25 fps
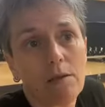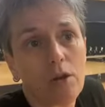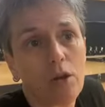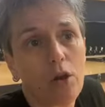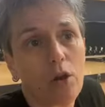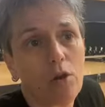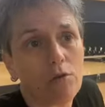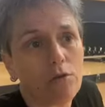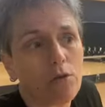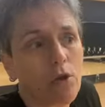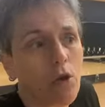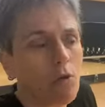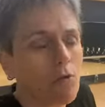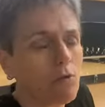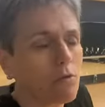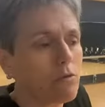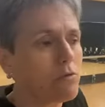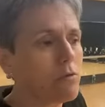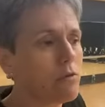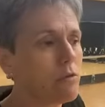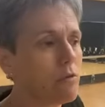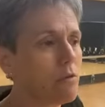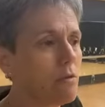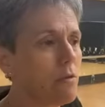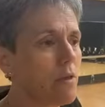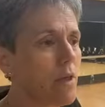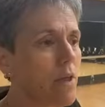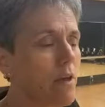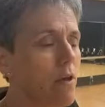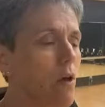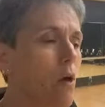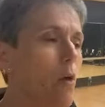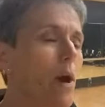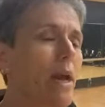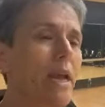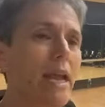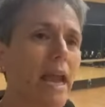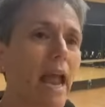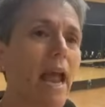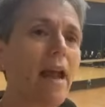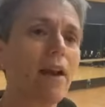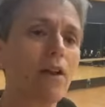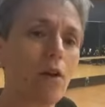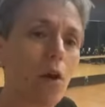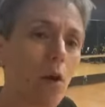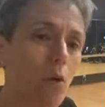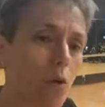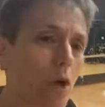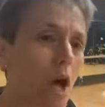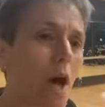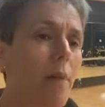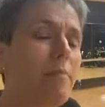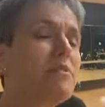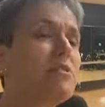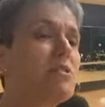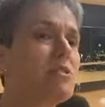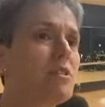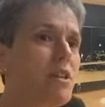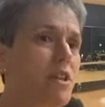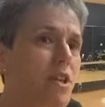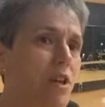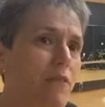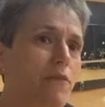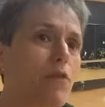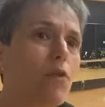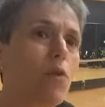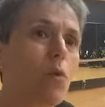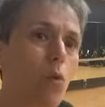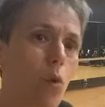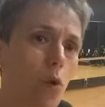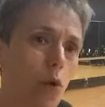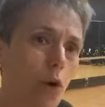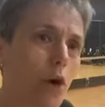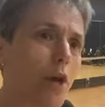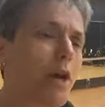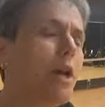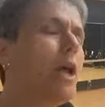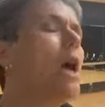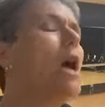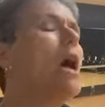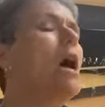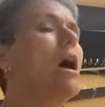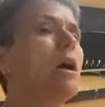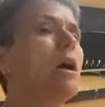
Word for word: You know, don't think, oh, I can't go. Come see if you're worried